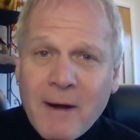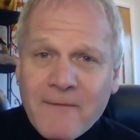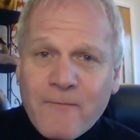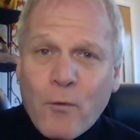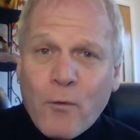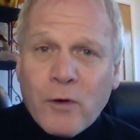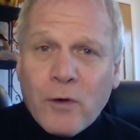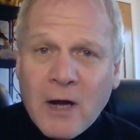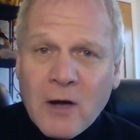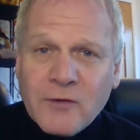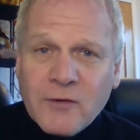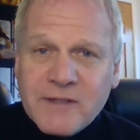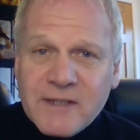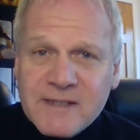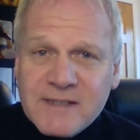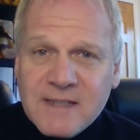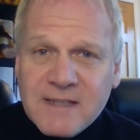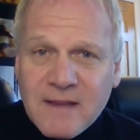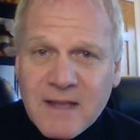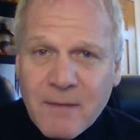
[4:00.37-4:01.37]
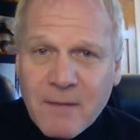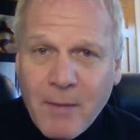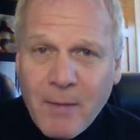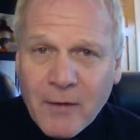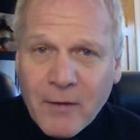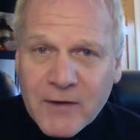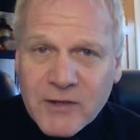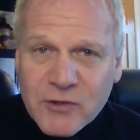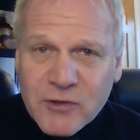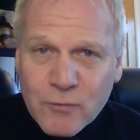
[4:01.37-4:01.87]
by four ounces in the
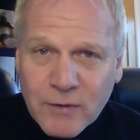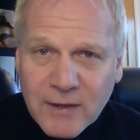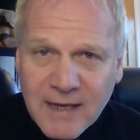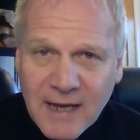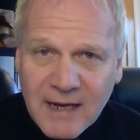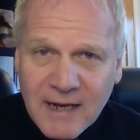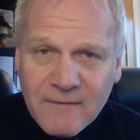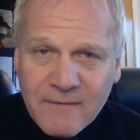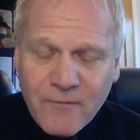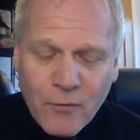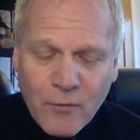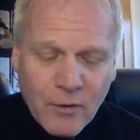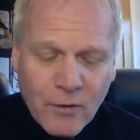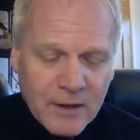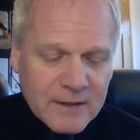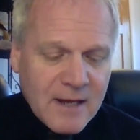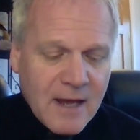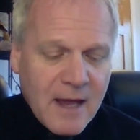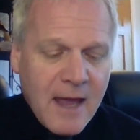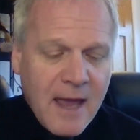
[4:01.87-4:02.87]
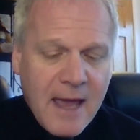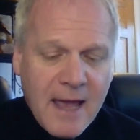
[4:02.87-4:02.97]
amount that you were getting for it.